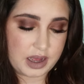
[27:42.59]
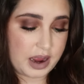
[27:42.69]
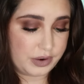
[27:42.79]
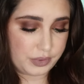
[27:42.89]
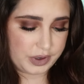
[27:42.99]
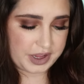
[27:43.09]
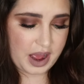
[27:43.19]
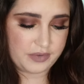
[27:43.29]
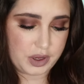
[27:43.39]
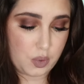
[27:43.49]
I don't really
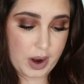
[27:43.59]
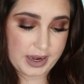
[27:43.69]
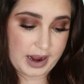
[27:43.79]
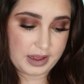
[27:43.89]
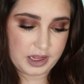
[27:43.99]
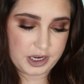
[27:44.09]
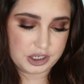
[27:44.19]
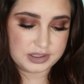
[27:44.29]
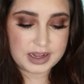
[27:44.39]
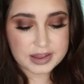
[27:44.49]
have any white
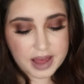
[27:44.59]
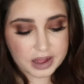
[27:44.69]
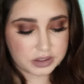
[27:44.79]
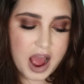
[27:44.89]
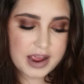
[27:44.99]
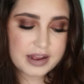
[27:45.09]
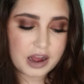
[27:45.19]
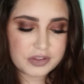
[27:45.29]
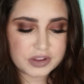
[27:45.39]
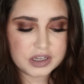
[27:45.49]
eyeliners like that. I
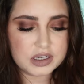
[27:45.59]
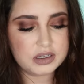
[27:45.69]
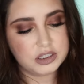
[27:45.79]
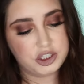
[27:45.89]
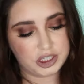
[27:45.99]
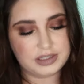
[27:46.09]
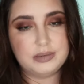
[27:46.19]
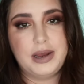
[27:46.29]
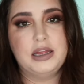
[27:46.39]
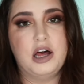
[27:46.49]
got the
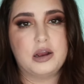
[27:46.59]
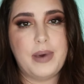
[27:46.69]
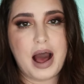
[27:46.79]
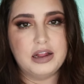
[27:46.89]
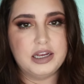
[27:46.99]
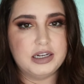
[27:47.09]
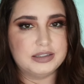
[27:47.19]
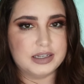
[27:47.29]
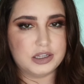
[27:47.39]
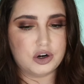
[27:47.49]
Just My Luck palette.
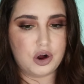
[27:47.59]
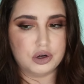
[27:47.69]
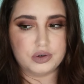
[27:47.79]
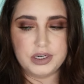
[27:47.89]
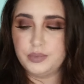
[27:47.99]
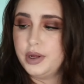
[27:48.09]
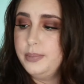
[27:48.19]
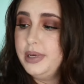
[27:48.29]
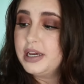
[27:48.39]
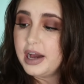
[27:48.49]
It's like their all green
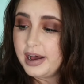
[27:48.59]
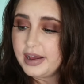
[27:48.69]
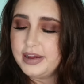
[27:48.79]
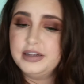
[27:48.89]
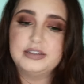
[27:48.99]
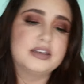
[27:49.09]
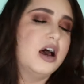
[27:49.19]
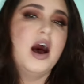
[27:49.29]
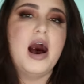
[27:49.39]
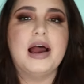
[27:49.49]
one because
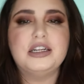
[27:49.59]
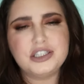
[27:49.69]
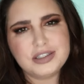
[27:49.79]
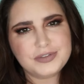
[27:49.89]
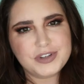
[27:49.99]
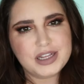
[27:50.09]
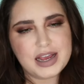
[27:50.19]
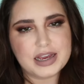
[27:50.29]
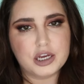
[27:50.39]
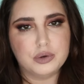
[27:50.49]
I just feel
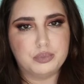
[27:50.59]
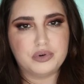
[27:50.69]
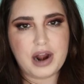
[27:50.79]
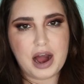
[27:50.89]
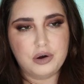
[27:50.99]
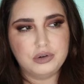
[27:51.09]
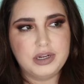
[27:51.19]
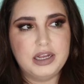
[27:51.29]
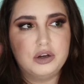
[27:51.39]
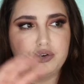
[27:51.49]
like
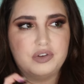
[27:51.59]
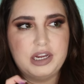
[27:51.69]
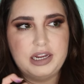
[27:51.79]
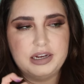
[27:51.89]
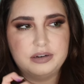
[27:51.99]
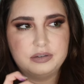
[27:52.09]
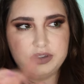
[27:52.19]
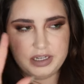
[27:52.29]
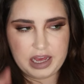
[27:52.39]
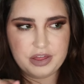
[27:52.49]
brown and green
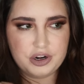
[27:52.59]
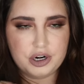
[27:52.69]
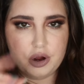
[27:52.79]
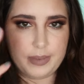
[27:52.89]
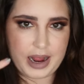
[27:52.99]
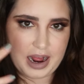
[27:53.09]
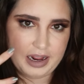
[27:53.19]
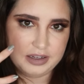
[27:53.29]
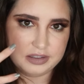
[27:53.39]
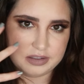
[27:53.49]
together on my
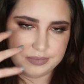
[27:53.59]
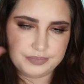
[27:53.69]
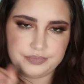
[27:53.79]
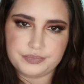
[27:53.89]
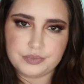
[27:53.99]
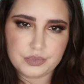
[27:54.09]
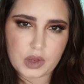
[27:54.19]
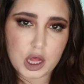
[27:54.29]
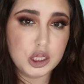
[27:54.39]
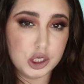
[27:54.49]
eyes
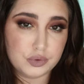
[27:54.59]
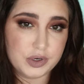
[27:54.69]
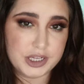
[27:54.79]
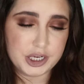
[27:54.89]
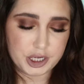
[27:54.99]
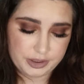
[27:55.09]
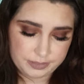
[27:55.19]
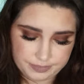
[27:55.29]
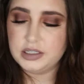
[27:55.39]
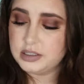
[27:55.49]
look really good.
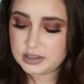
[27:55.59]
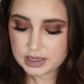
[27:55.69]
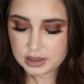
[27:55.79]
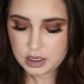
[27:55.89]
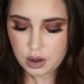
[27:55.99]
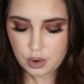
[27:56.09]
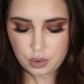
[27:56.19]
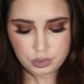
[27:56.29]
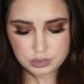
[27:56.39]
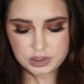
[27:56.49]
It is like the
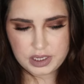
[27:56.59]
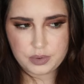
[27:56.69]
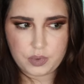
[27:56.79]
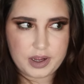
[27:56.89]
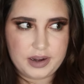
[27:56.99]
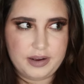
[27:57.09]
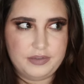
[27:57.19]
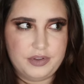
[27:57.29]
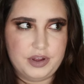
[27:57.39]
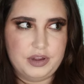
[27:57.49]
only one
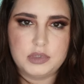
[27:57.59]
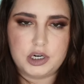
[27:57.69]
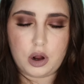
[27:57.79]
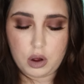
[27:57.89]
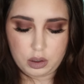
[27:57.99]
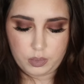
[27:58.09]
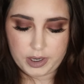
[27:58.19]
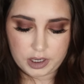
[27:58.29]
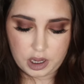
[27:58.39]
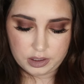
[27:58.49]
of the they're all
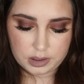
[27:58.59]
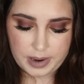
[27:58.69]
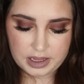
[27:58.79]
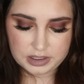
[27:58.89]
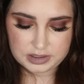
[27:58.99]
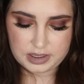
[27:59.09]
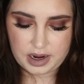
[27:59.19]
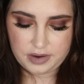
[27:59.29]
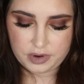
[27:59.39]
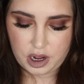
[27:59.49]
one color palettes that
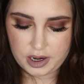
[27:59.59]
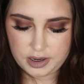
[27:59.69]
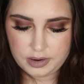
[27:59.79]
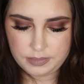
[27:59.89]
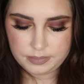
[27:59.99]
I have gotten.